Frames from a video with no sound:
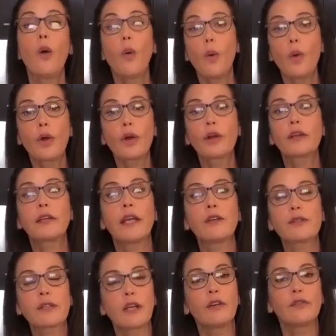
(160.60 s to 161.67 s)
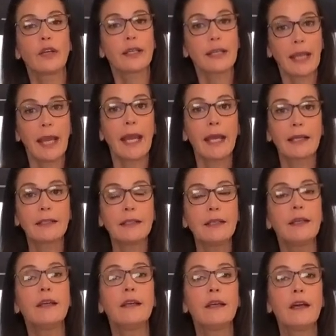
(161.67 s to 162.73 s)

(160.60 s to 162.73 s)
or get yourself a can